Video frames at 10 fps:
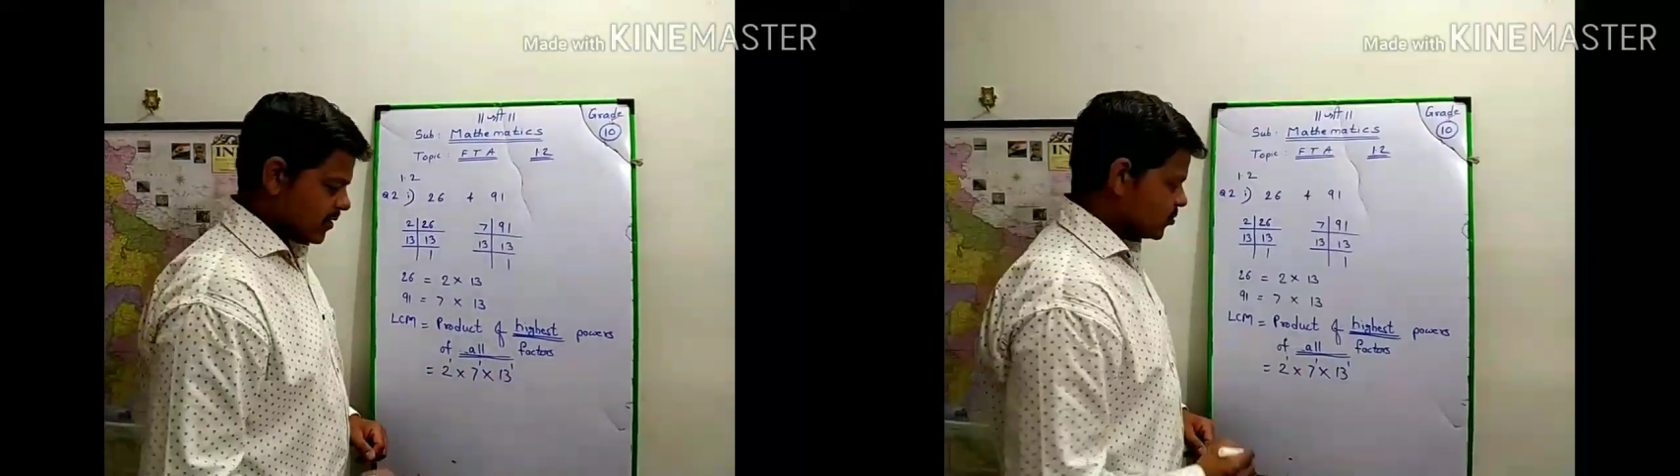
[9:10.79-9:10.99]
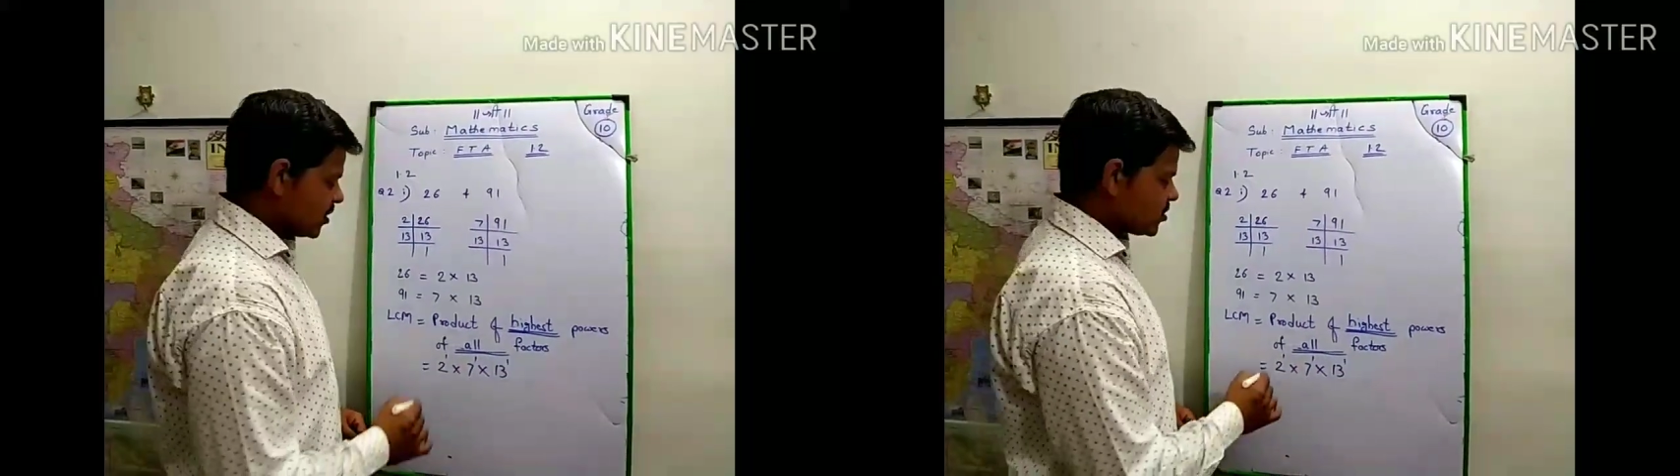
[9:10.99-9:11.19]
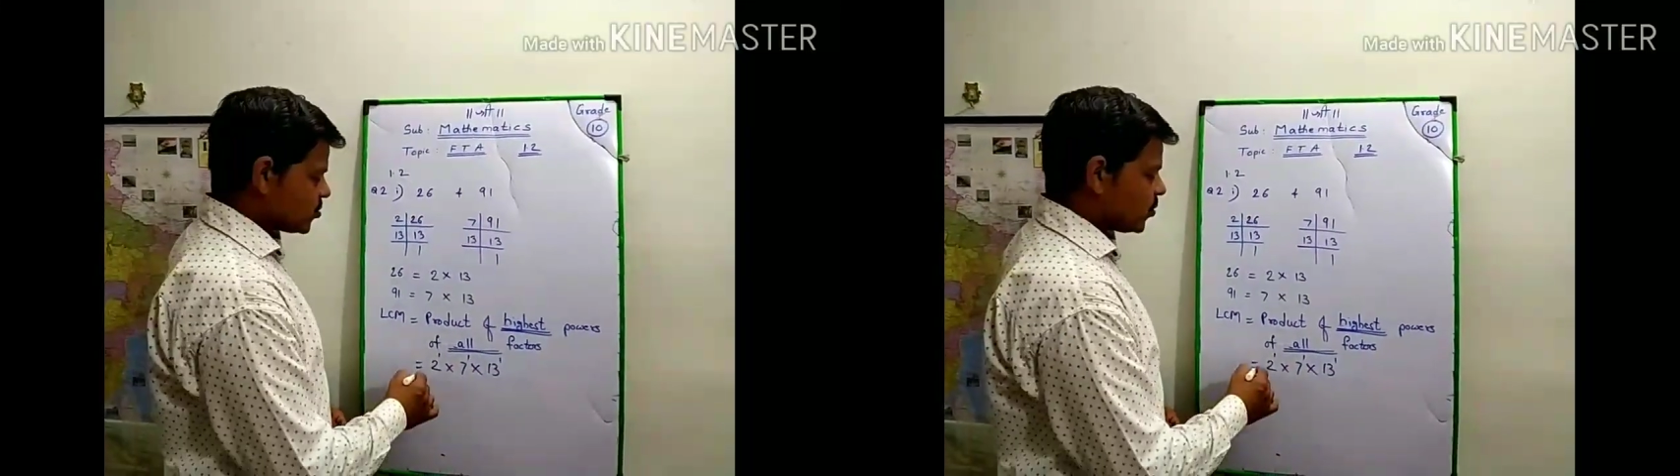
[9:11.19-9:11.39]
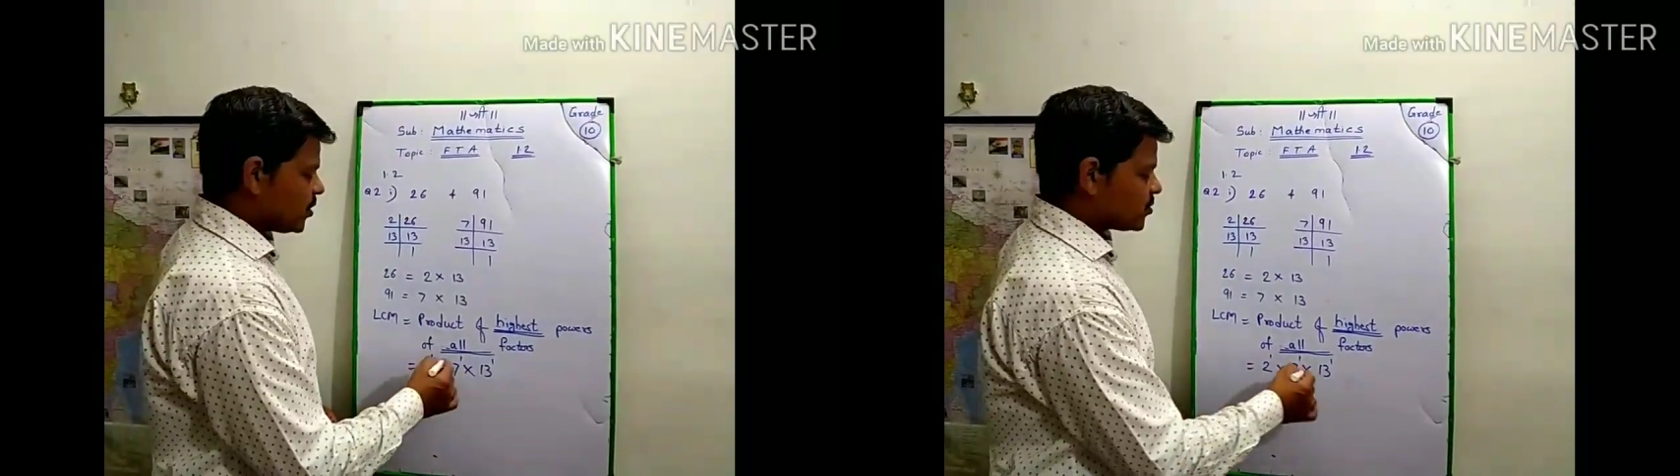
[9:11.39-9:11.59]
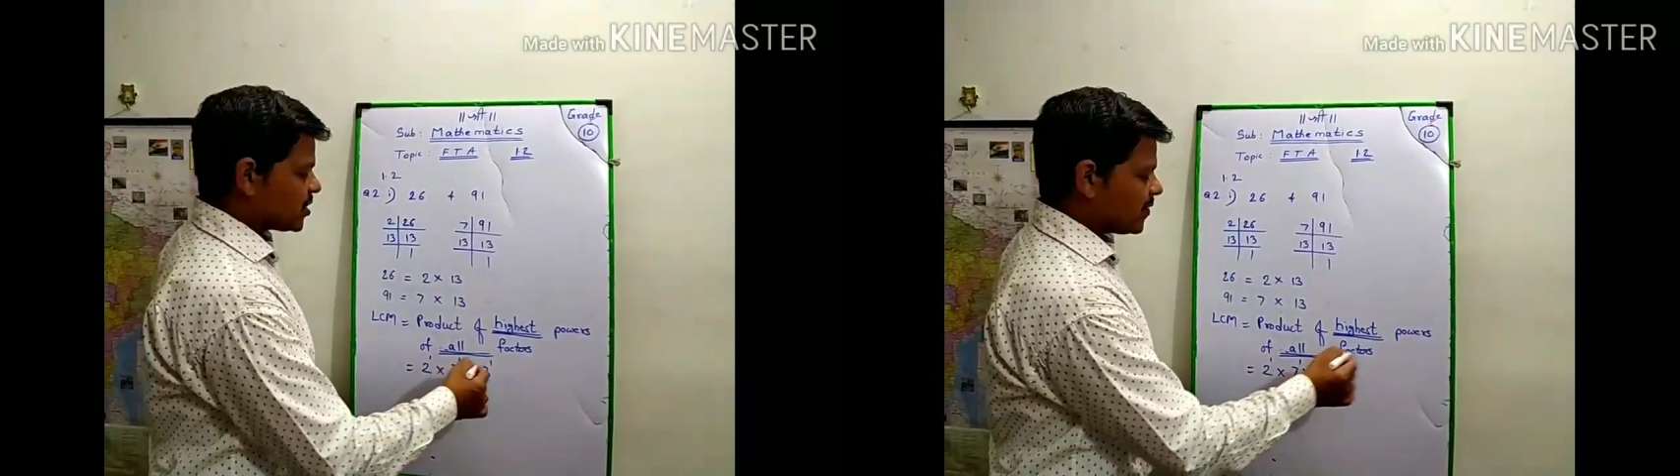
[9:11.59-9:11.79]
So it is 2
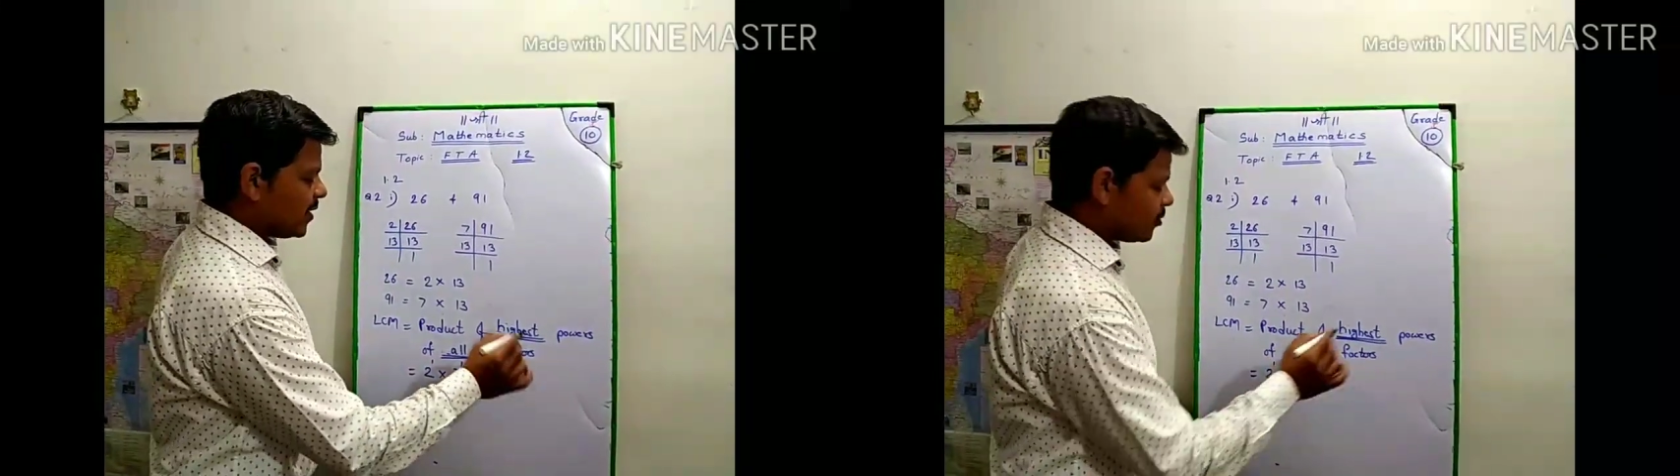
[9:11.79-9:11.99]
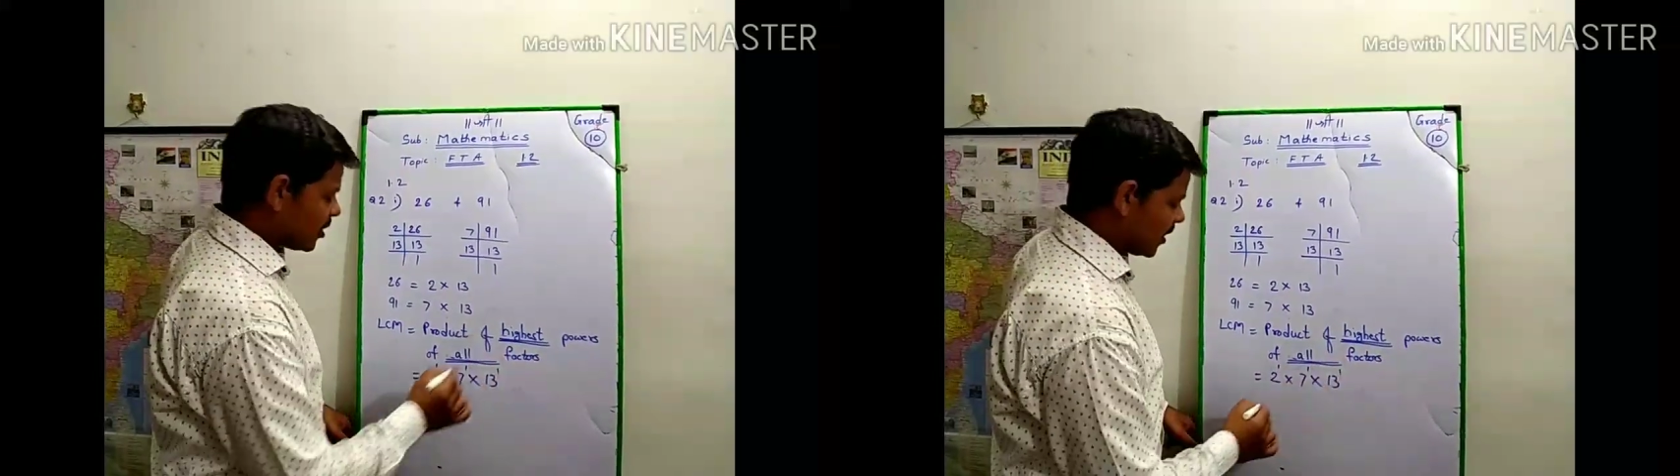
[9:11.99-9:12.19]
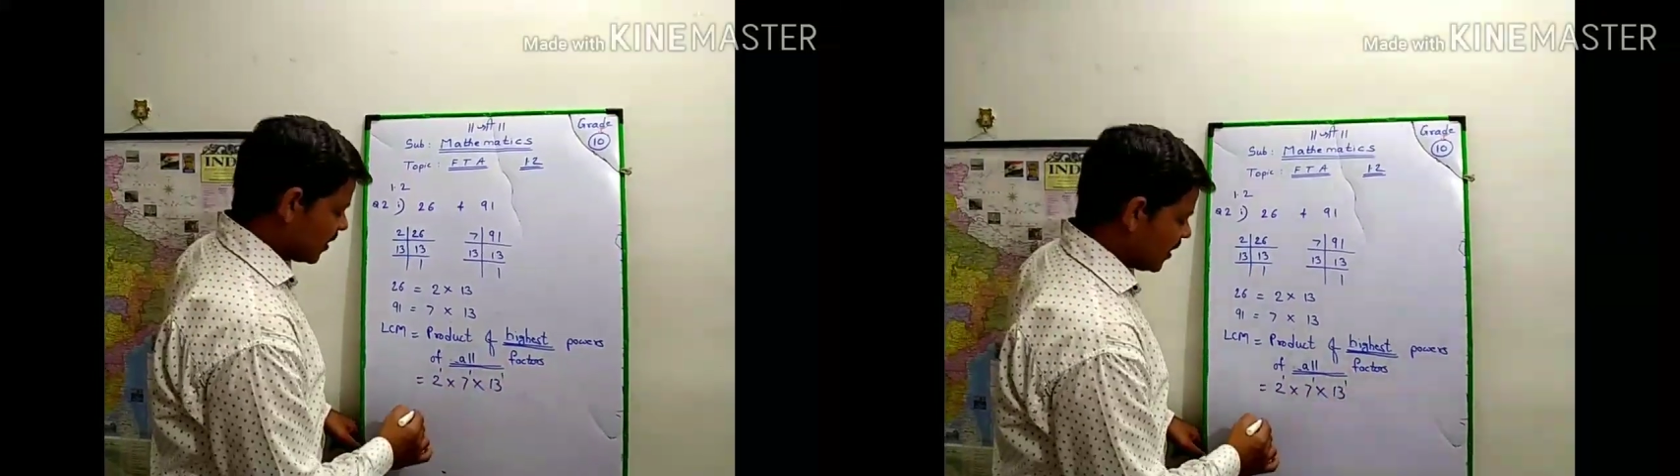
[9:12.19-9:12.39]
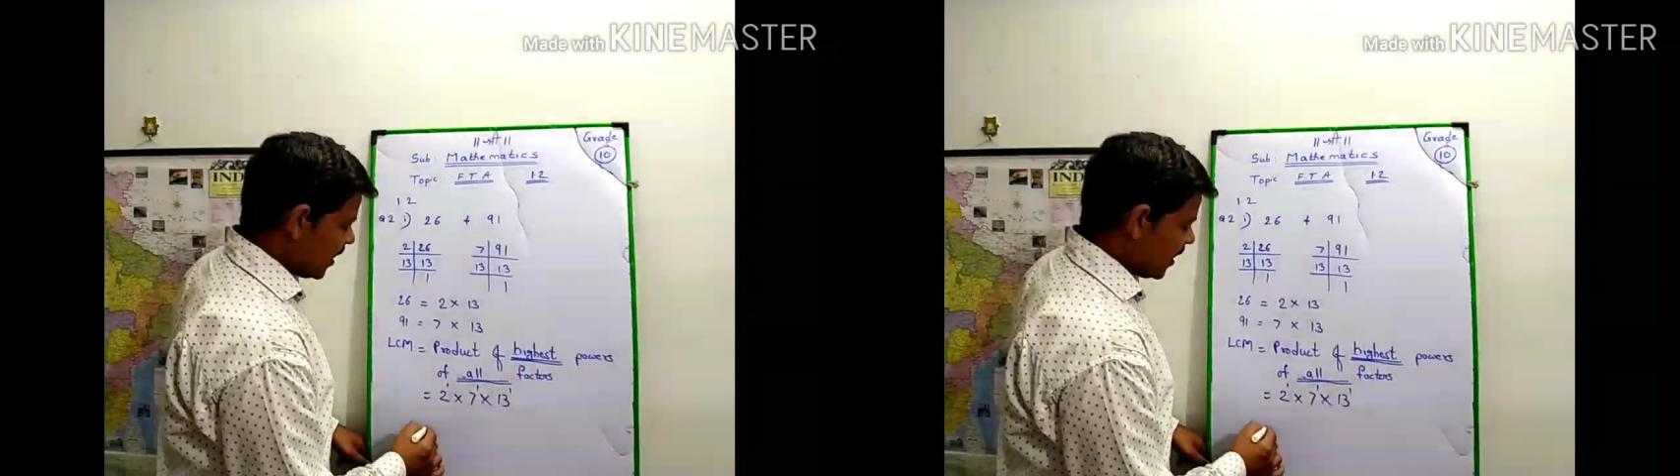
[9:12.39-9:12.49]
into 7 into 13.